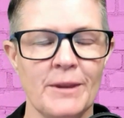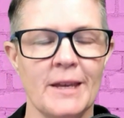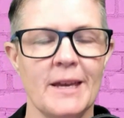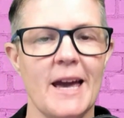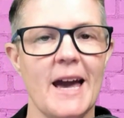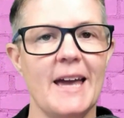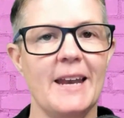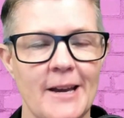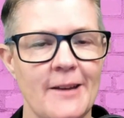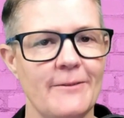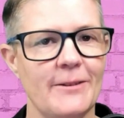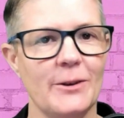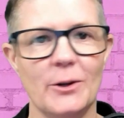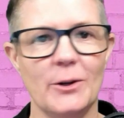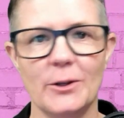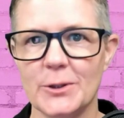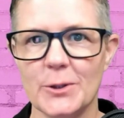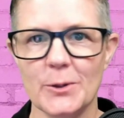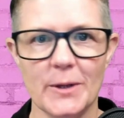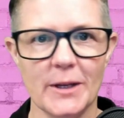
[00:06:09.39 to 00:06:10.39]
And if you're
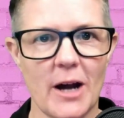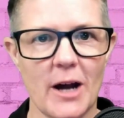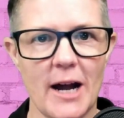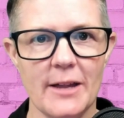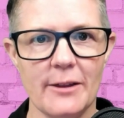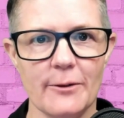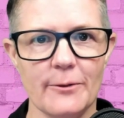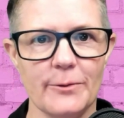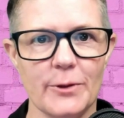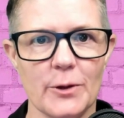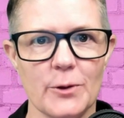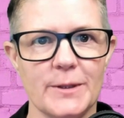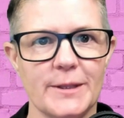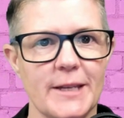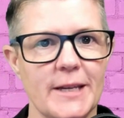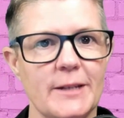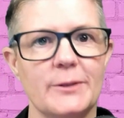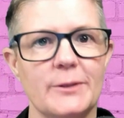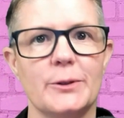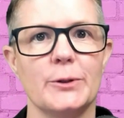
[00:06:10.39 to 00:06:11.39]
not doing either of those
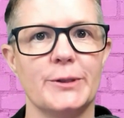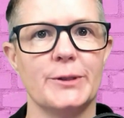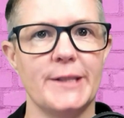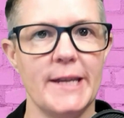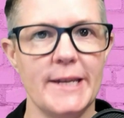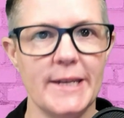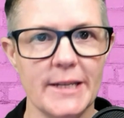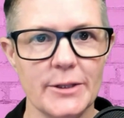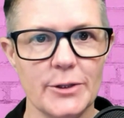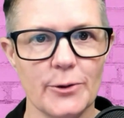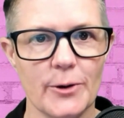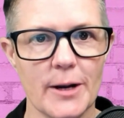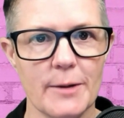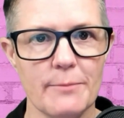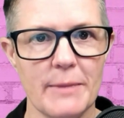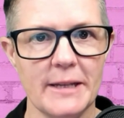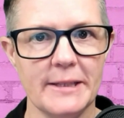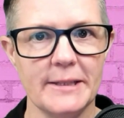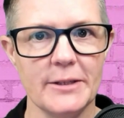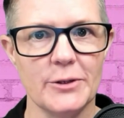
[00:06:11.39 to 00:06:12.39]
things or sending direct
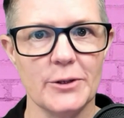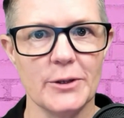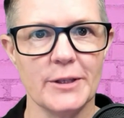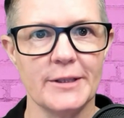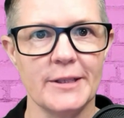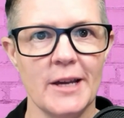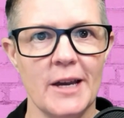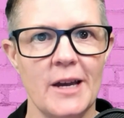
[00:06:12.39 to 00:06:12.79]
messages,